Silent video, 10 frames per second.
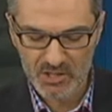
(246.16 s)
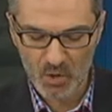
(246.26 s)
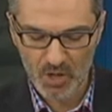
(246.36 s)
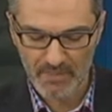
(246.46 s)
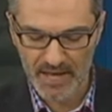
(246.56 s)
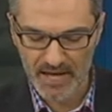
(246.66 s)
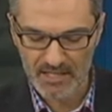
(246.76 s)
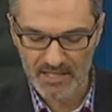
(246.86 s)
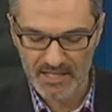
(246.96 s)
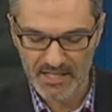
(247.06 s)
talk about
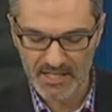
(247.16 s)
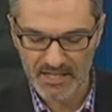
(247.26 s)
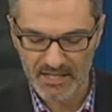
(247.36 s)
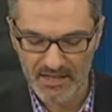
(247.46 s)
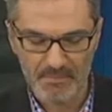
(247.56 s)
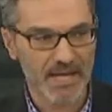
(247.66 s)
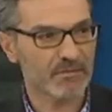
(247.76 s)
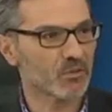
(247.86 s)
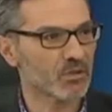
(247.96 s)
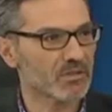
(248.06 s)
the
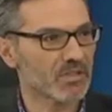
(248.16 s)
Manafort